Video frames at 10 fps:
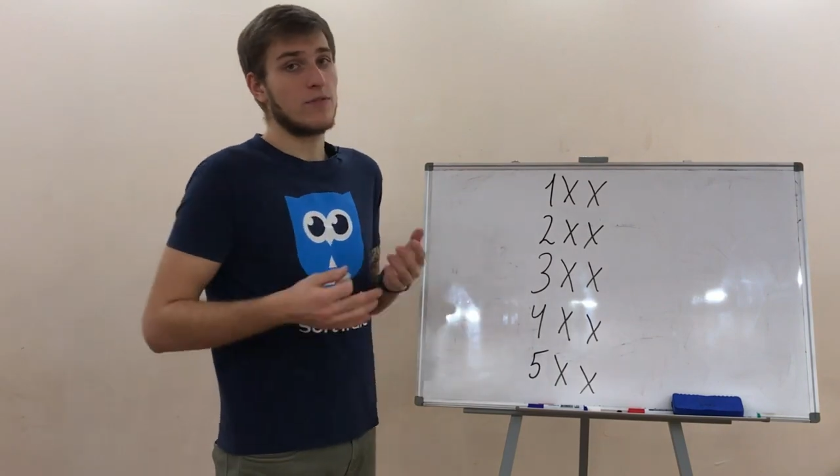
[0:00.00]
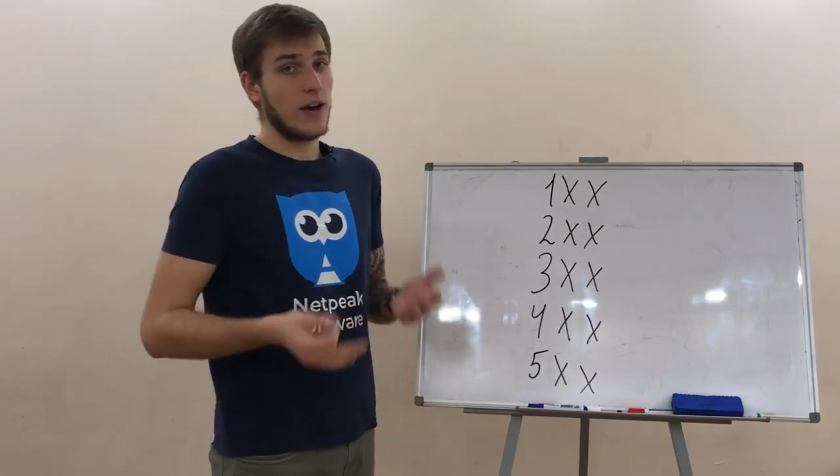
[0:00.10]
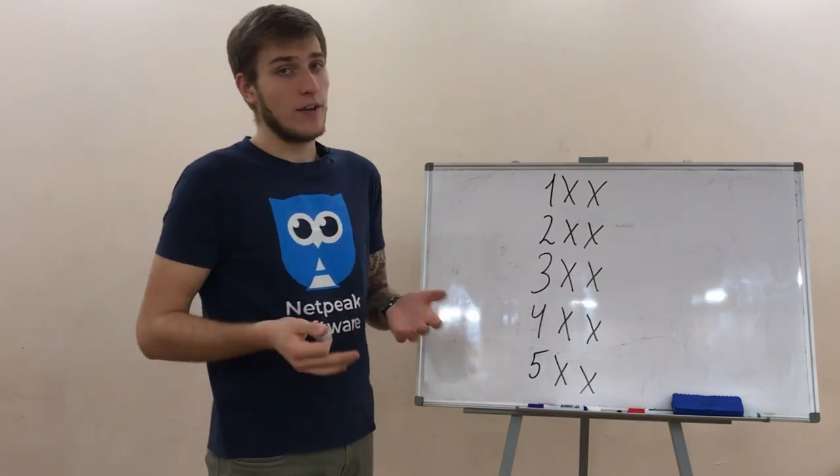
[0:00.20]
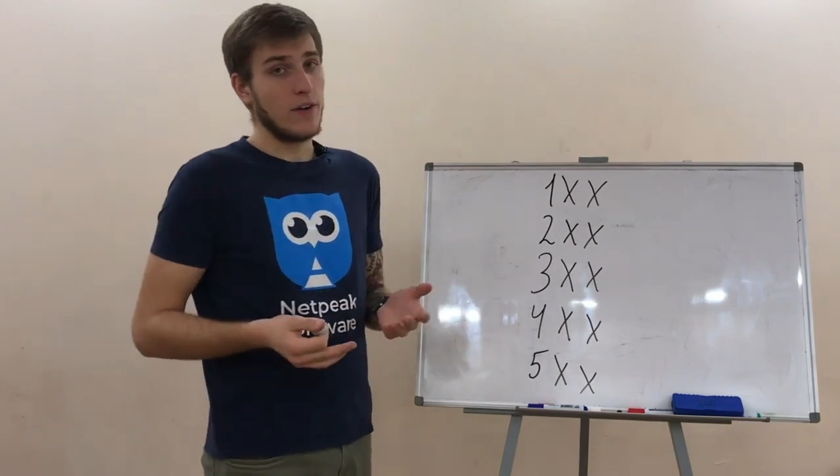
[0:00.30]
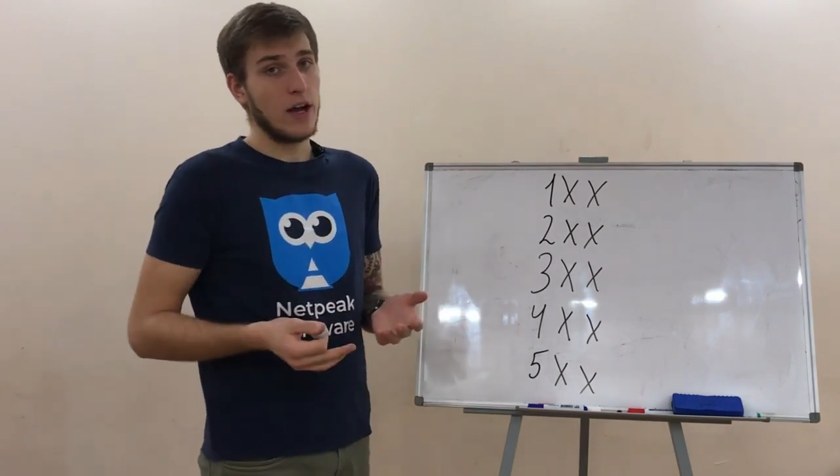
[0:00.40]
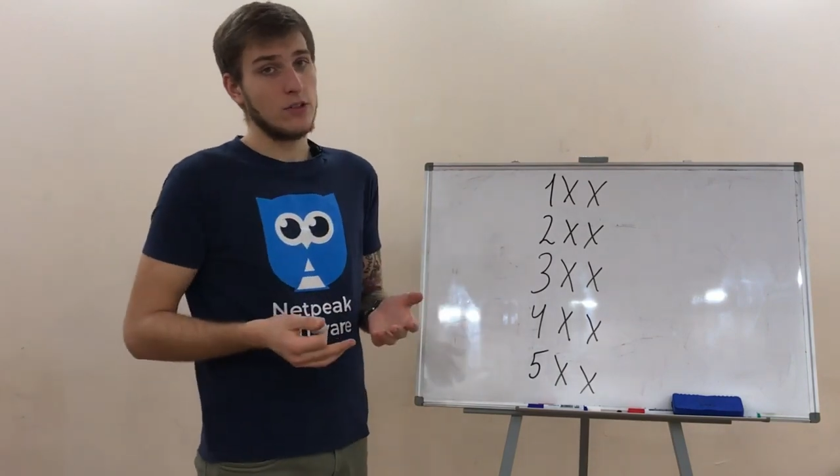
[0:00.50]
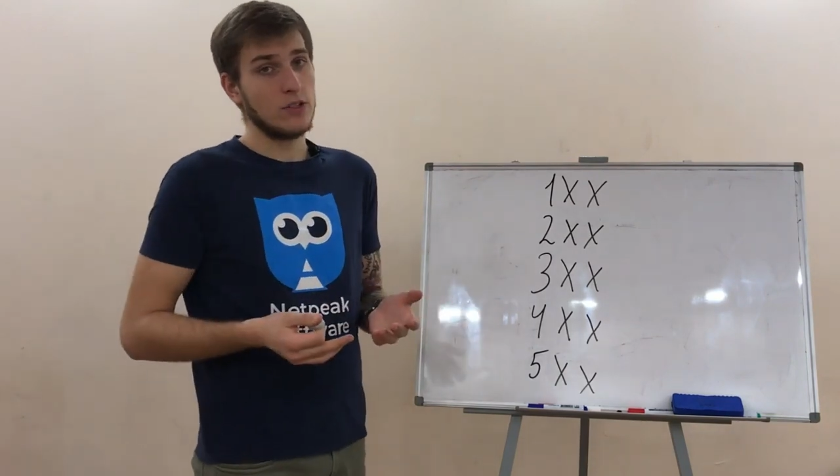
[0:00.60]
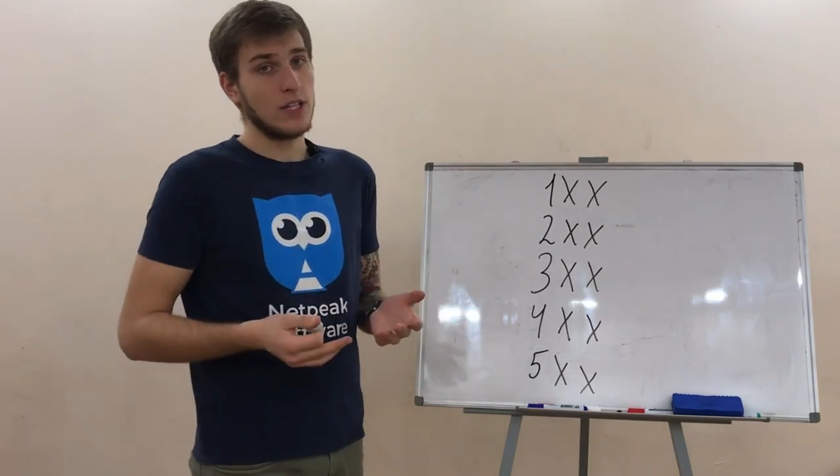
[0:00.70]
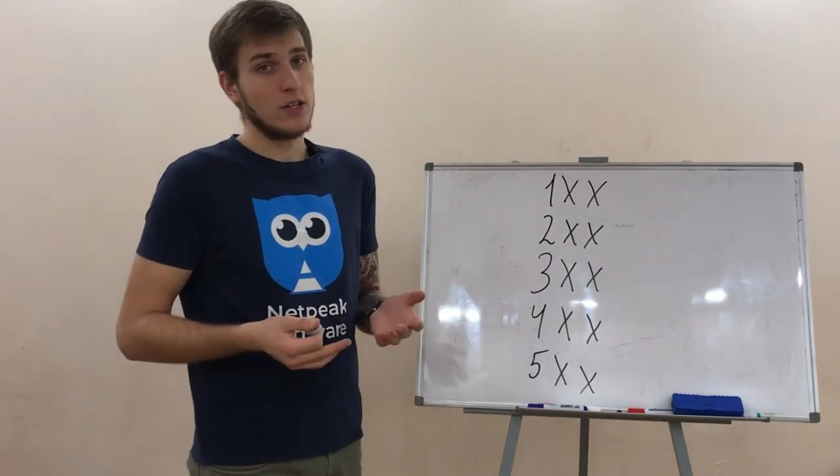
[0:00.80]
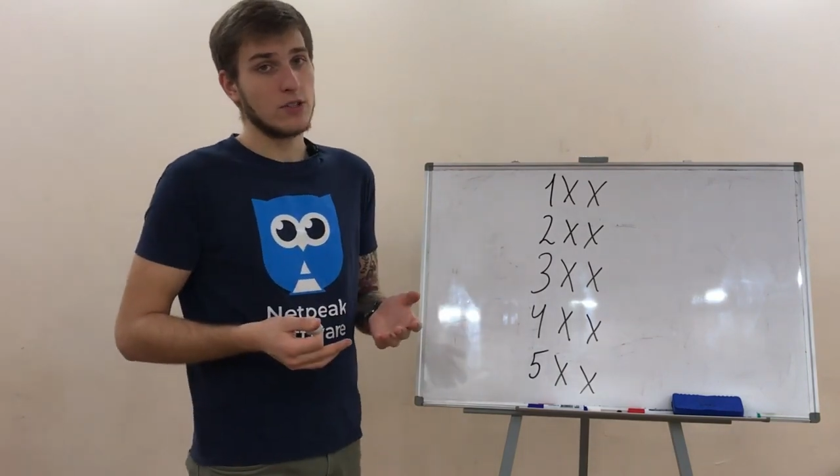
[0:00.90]

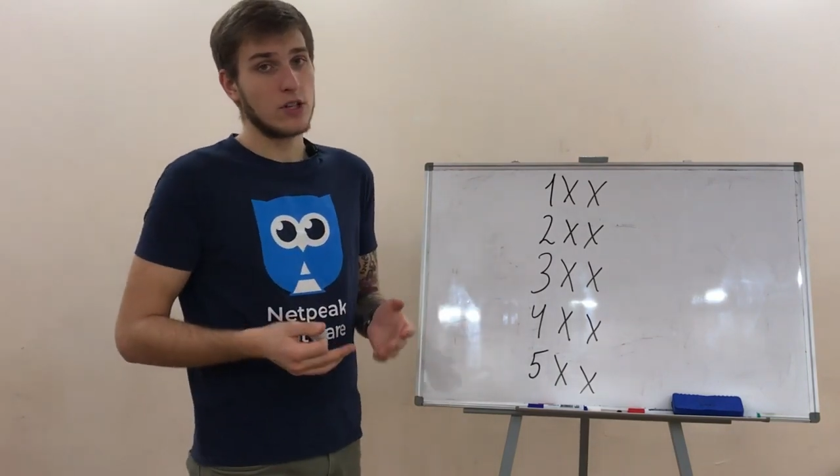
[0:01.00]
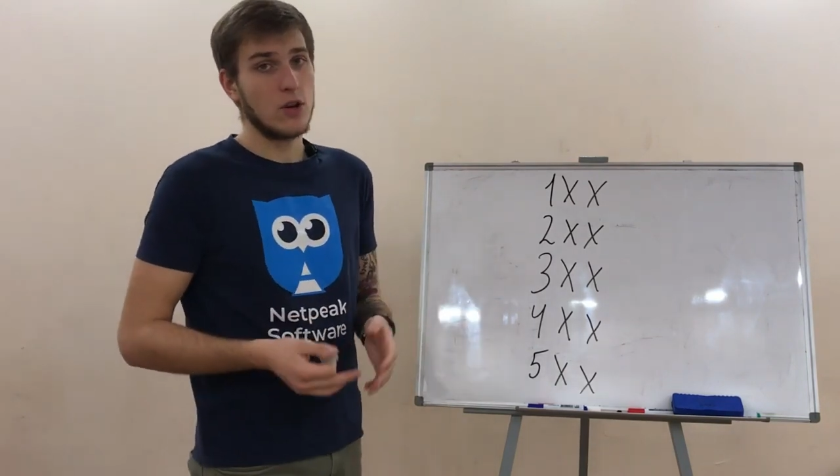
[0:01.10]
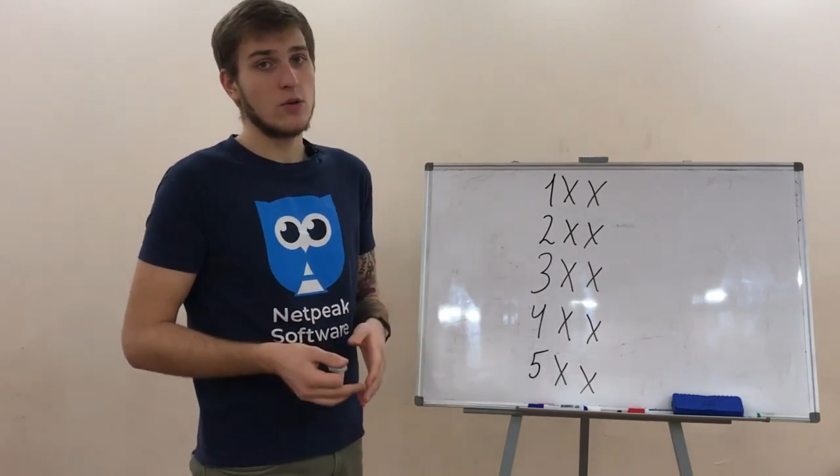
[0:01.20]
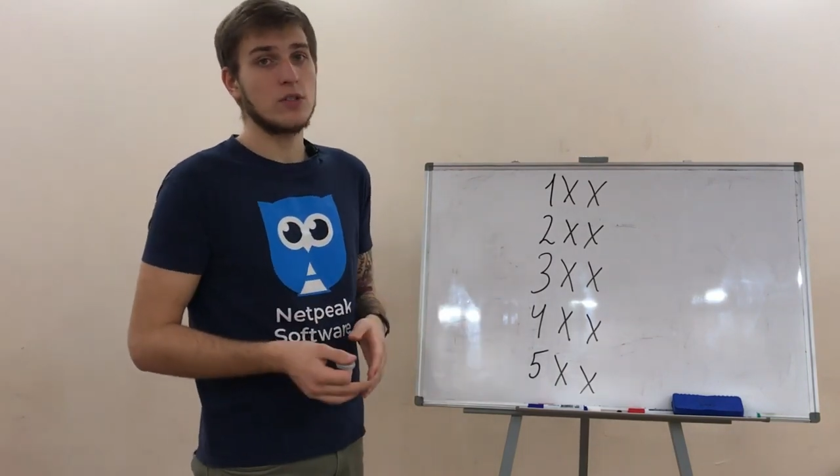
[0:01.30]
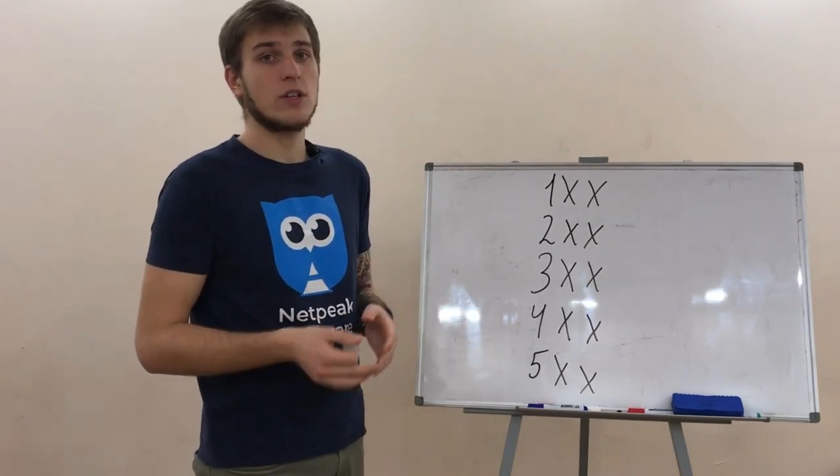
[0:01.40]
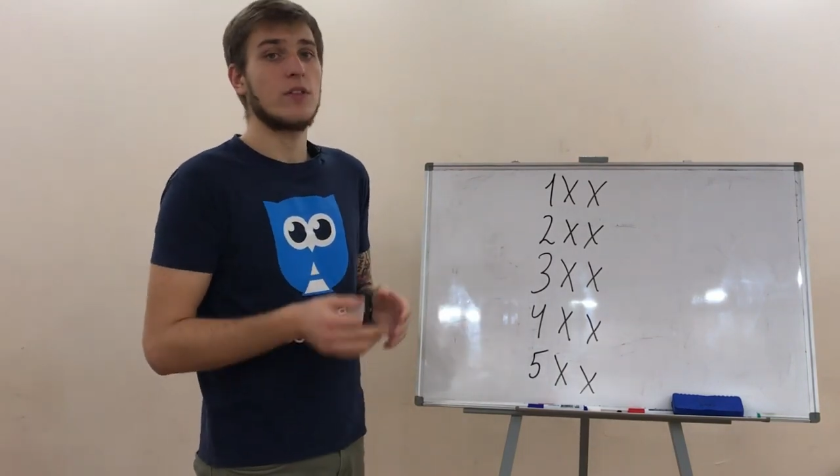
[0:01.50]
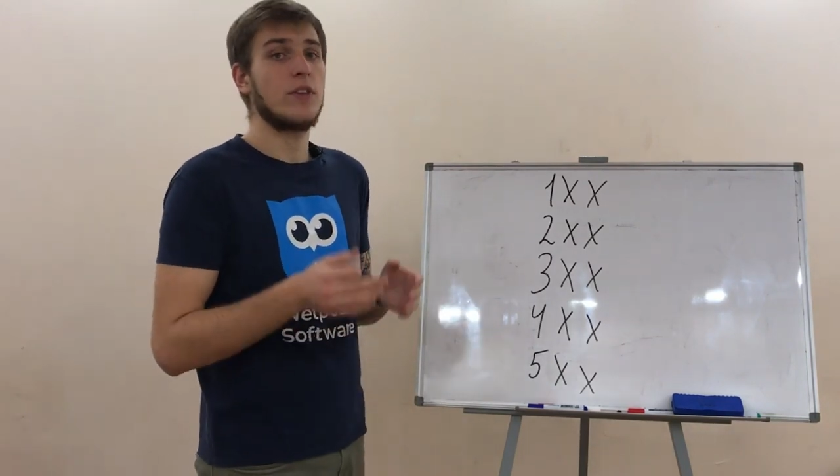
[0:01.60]
500 status codes.